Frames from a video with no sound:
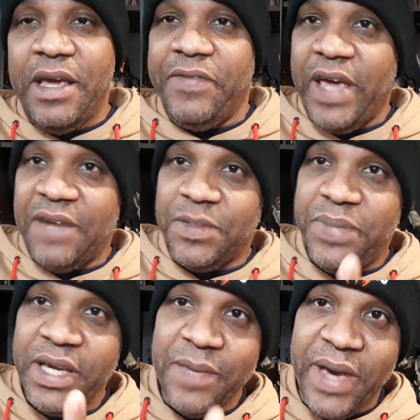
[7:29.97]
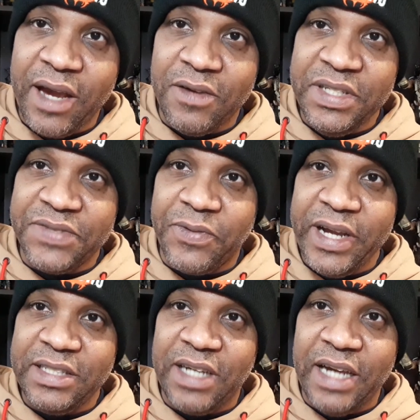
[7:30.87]
they have to piggyback on these
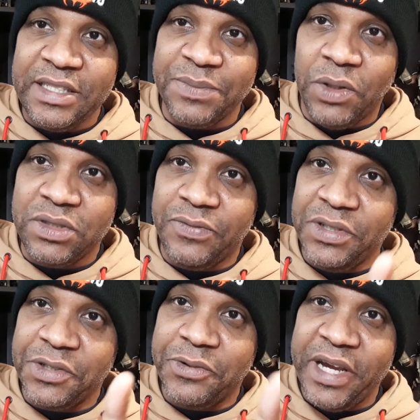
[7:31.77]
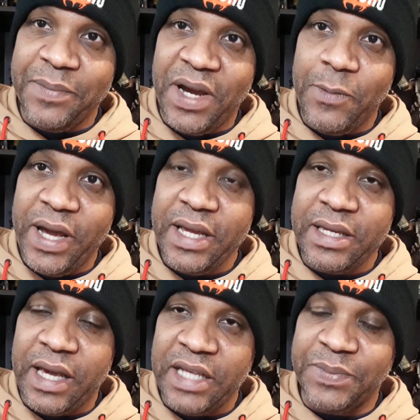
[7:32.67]
franchises, most of which are created by white
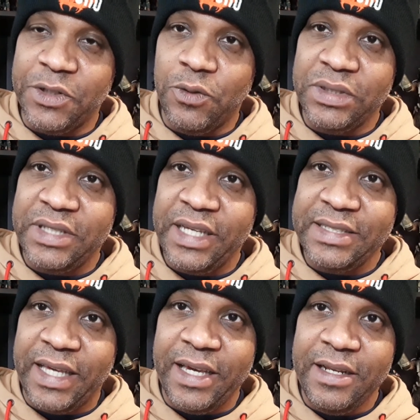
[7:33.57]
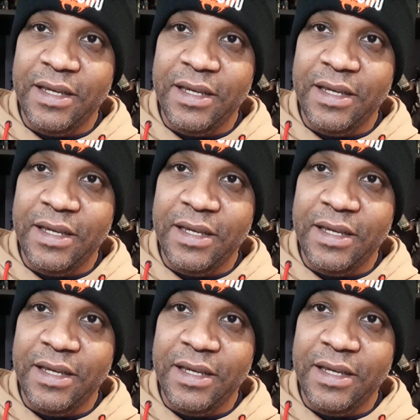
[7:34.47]
guys, but no one says that.